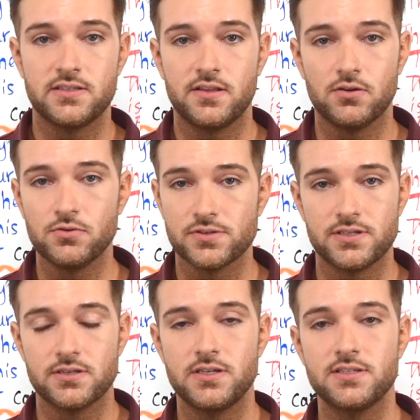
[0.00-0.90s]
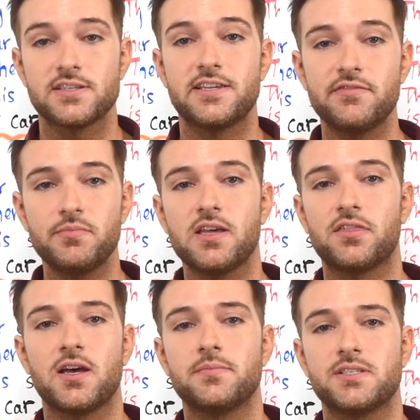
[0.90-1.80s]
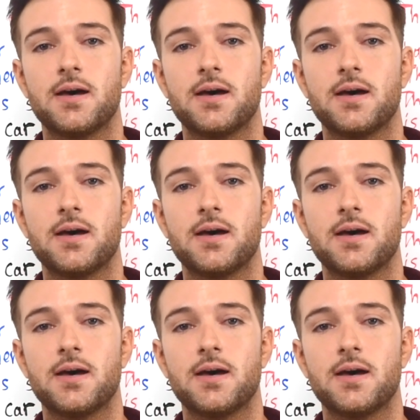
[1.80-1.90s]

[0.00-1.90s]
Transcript: in the whole series, give me a thumbs